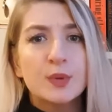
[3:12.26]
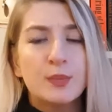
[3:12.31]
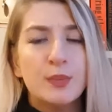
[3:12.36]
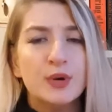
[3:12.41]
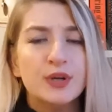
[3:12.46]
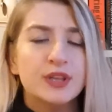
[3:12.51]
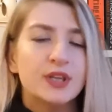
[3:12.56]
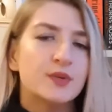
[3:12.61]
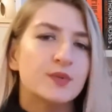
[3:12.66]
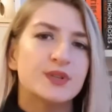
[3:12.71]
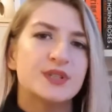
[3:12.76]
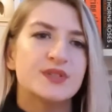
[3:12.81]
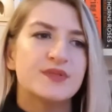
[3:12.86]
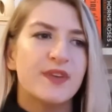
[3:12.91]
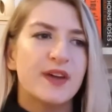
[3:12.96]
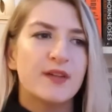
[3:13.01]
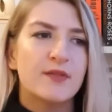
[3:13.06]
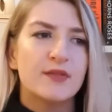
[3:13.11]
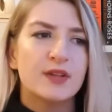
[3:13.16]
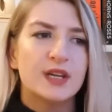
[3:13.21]
a point that it was
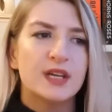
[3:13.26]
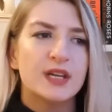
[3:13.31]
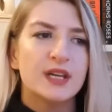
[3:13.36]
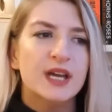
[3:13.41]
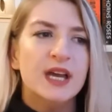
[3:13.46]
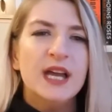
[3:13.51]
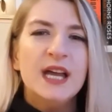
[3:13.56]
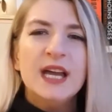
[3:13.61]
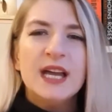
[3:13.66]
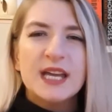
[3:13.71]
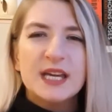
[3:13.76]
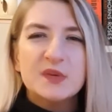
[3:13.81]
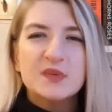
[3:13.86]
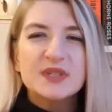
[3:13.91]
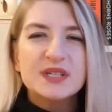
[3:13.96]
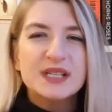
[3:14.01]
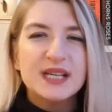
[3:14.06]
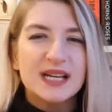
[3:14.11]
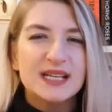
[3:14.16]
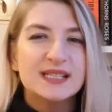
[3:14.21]
very, it
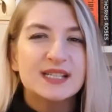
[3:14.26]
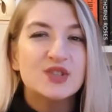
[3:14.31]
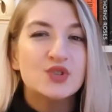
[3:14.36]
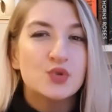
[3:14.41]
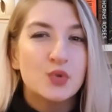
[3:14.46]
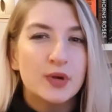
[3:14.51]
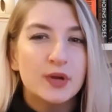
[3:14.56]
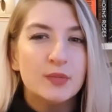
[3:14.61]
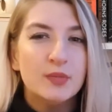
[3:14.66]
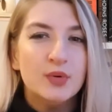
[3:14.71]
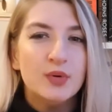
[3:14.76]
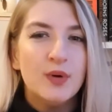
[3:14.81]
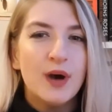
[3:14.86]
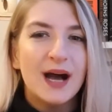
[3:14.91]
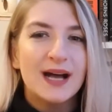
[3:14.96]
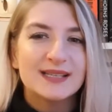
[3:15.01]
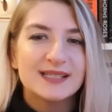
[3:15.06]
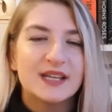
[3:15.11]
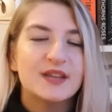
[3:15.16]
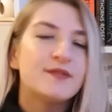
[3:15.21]
wasn't as enjoyable
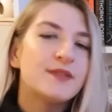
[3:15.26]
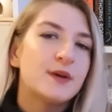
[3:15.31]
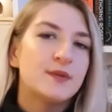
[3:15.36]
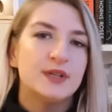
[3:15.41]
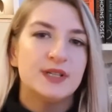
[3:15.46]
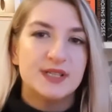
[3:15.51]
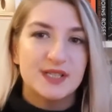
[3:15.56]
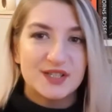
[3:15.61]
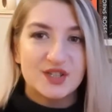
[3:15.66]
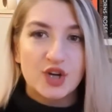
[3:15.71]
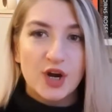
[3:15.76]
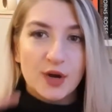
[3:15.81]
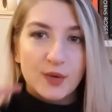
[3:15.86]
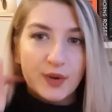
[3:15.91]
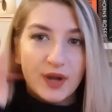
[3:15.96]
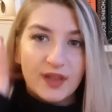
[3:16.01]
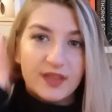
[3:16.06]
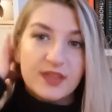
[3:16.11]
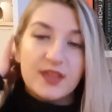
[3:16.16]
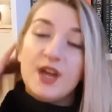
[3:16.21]
as I found it to start
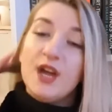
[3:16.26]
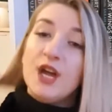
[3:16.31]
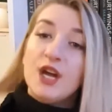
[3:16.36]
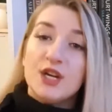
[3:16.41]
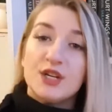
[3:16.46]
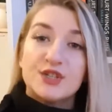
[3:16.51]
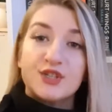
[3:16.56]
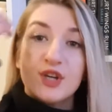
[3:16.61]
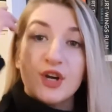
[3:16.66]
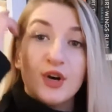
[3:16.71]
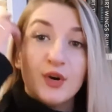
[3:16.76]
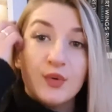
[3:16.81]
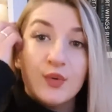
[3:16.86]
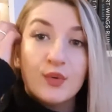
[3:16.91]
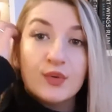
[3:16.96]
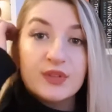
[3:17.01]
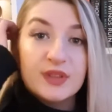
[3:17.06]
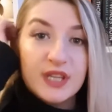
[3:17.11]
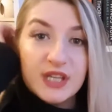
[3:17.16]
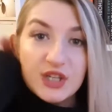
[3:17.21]
with.
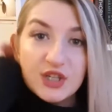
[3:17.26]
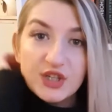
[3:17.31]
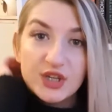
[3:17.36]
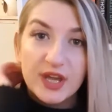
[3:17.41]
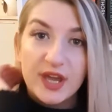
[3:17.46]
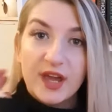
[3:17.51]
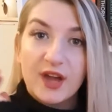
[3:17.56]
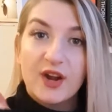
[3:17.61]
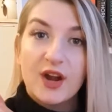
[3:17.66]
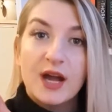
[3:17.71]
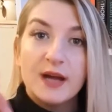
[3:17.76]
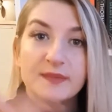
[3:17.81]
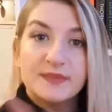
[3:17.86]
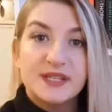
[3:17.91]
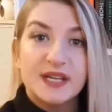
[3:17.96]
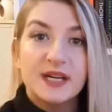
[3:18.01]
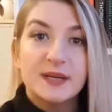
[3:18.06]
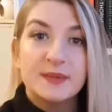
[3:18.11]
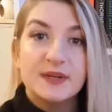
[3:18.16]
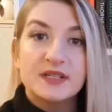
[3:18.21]
So this year I'm
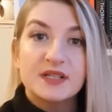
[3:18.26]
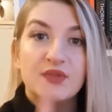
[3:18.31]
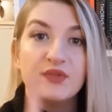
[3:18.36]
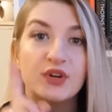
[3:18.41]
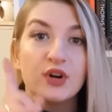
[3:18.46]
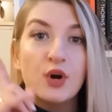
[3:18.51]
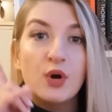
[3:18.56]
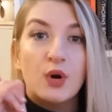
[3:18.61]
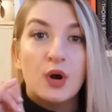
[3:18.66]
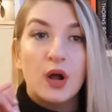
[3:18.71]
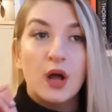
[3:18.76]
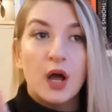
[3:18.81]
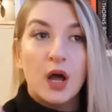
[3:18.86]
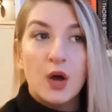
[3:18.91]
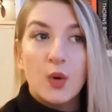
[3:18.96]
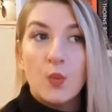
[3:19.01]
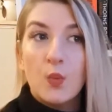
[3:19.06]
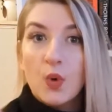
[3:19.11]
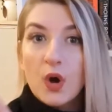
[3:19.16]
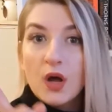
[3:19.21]
setting myself a goal,
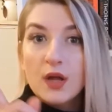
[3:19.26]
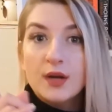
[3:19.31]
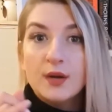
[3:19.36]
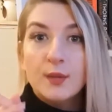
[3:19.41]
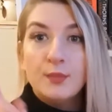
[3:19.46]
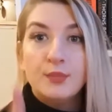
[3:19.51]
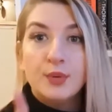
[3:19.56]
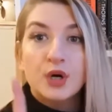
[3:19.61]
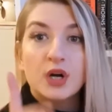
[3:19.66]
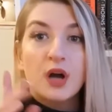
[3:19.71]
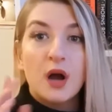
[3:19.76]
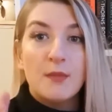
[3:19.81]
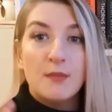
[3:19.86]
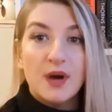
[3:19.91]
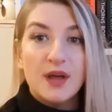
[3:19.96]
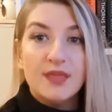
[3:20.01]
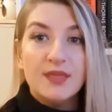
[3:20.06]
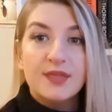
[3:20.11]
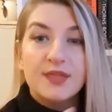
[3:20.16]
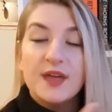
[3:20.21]
a one book a
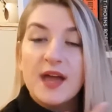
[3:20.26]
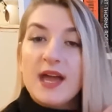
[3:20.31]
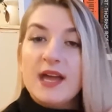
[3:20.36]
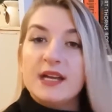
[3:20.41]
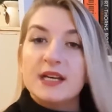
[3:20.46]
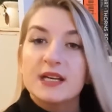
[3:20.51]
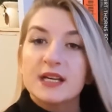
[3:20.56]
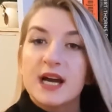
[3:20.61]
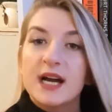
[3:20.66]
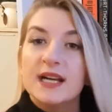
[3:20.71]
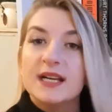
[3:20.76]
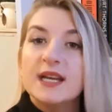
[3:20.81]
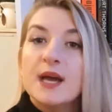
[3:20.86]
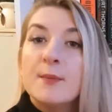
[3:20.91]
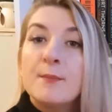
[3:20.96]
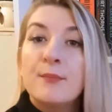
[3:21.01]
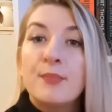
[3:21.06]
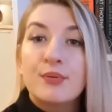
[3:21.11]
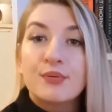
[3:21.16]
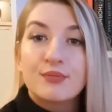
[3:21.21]
month, and kind of
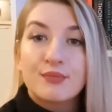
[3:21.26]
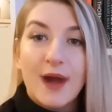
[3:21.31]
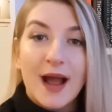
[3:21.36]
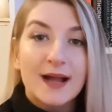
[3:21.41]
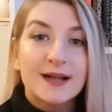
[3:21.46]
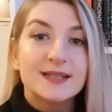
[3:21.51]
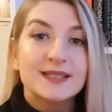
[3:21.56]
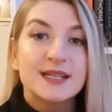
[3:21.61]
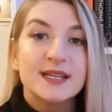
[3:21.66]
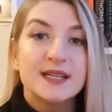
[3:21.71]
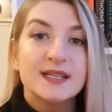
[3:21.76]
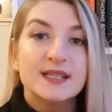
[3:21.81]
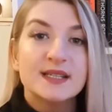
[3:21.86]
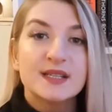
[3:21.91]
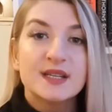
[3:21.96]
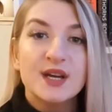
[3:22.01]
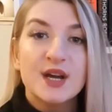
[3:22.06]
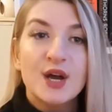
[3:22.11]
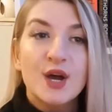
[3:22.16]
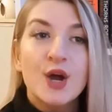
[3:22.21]

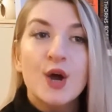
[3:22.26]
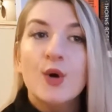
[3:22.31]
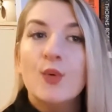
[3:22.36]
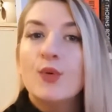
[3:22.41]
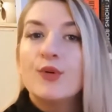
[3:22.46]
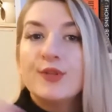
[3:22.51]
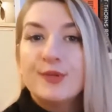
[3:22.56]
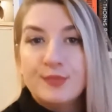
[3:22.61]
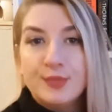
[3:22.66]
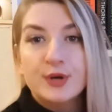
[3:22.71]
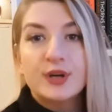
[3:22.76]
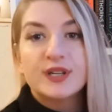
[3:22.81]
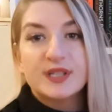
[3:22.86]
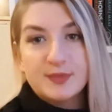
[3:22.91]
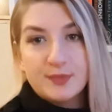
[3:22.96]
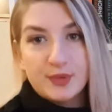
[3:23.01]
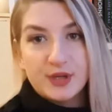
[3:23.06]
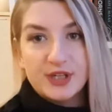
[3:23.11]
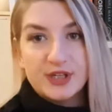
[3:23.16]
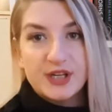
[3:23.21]
practice what the book is
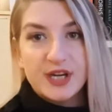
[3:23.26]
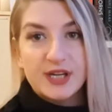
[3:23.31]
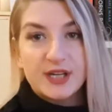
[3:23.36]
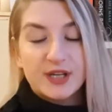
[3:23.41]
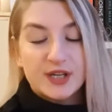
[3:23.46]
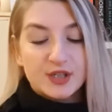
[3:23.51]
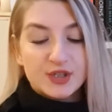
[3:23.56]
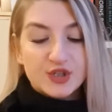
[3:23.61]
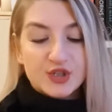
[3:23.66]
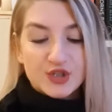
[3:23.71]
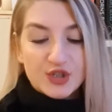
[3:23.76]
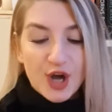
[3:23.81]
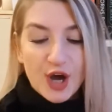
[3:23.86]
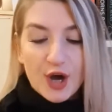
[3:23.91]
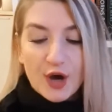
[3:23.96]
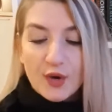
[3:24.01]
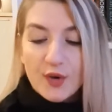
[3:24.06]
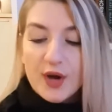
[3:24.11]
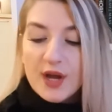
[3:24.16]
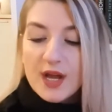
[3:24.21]
preaching.
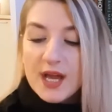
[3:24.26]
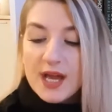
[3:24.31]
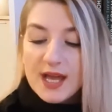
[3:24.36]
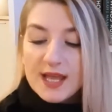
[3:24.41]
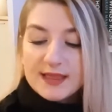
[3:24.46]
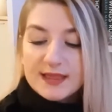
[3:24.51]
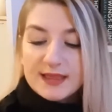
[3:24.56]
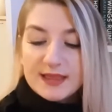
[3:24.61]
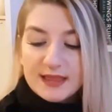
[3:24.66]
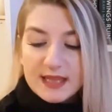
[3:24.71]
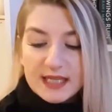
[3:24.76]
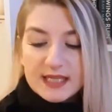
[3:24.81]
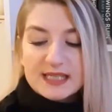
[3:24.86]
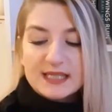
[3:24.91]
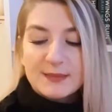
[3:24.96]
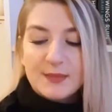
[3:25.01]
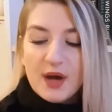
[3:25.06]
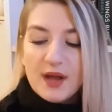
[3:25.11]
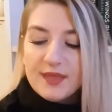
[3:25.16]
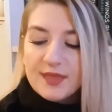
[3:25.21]
So this
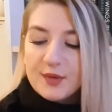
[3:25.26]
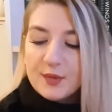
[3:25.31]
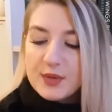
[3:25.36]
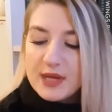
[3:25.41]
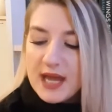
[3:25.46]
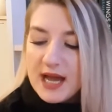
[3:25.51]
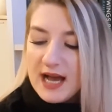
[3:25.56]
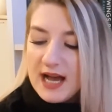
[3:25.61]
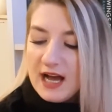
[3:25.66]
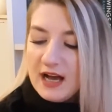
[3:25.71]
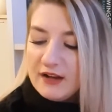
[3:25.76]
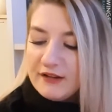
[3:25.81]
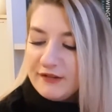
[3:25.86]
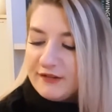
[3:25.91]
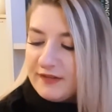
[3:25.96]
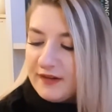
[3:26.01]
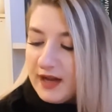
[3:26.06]
month we have